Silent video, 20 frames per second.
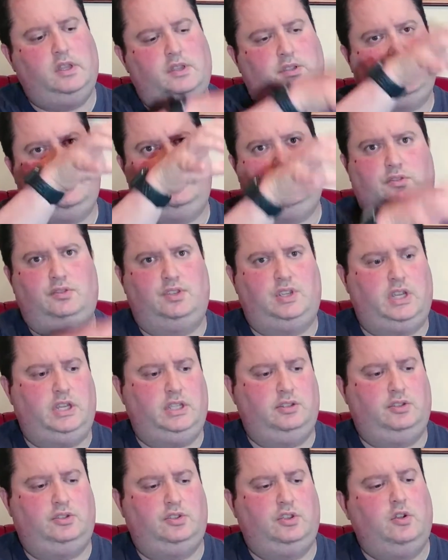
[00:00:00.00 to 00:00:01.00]
so you can
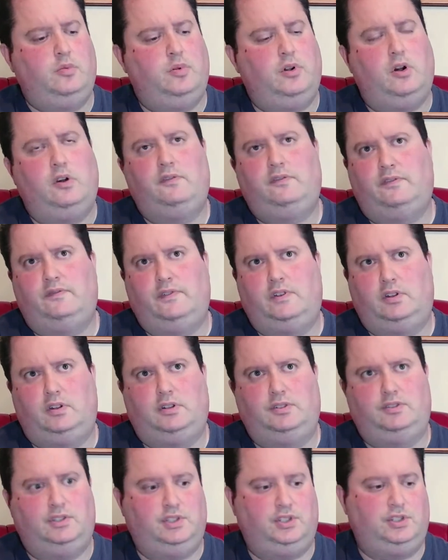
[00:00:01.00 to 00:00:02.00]
take the top off, and there
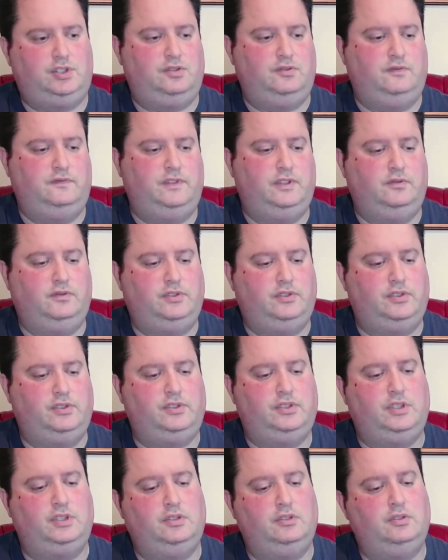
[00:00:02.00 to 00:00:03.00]
are digital
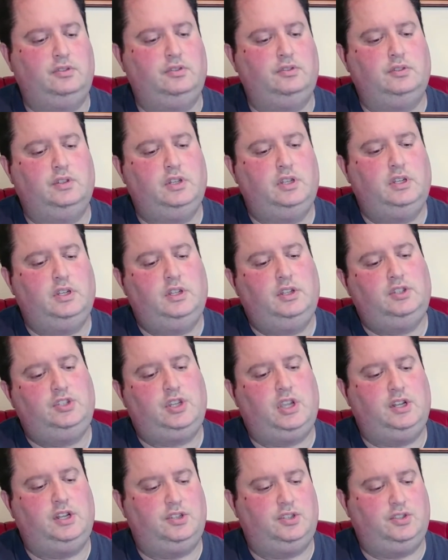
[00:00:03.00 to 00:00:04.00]
filters that you can
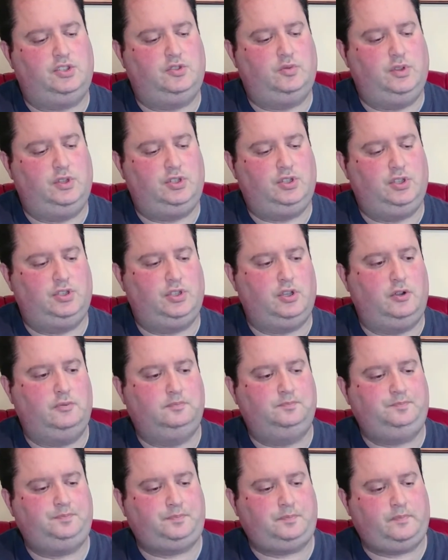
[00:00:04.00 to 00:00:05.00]
change the switches
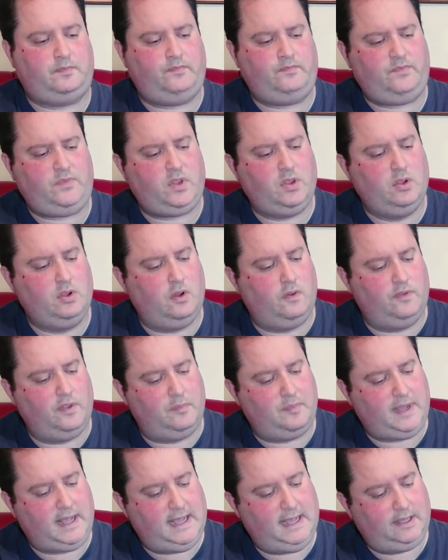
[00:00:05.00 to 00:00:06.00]
on the
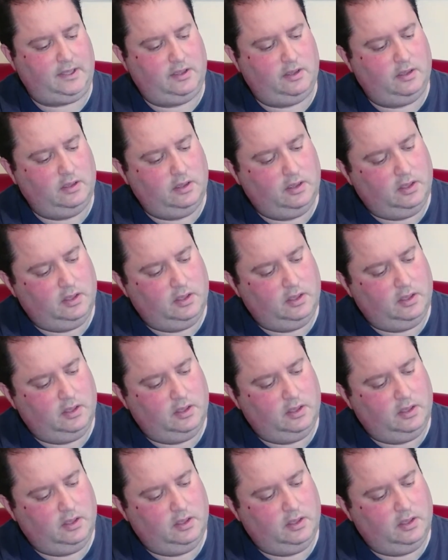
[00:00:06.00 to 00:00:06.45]
back.